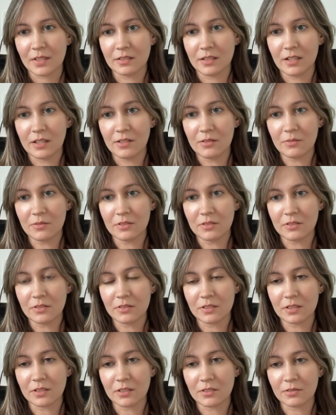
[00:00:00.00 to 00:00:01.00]
anyone
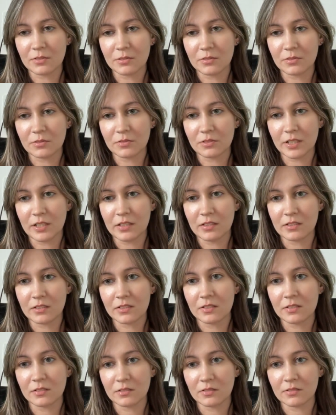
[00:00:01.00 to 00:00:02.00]
like who
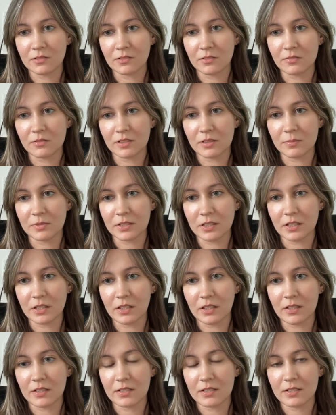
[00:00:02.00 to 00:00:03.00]
lands on your
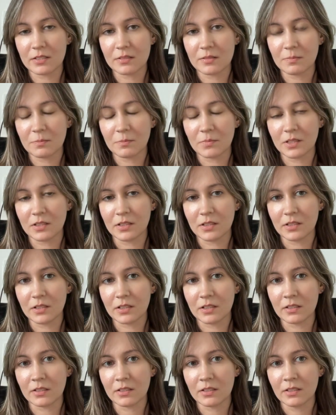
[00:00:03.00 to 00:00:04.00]
websites be
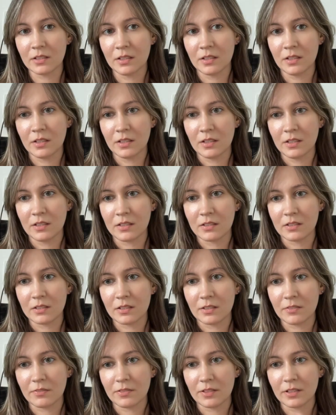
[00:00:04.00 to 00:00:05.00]
like
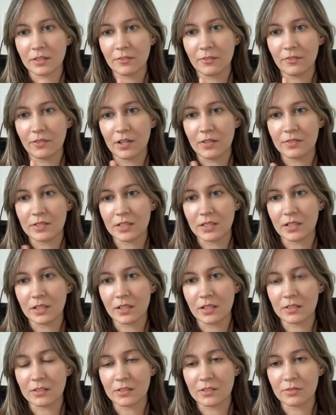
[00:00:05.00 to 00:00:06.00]
have like 5
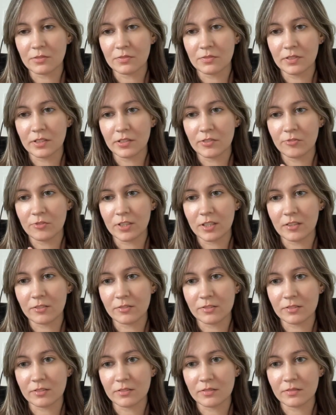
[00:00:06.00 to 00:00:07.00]
seconds to figure
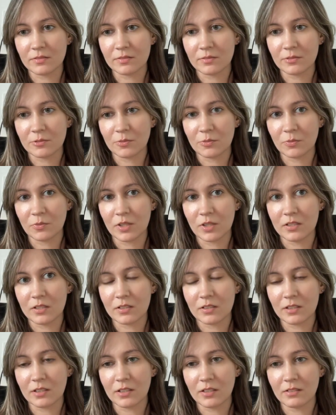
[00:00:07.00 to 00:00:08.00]
out where
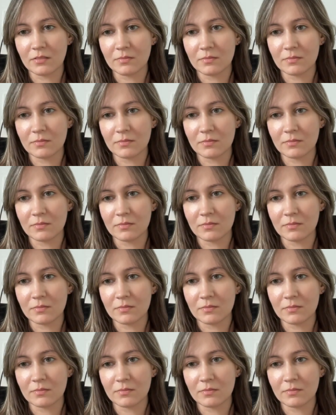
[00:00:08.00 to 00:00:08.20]
are they.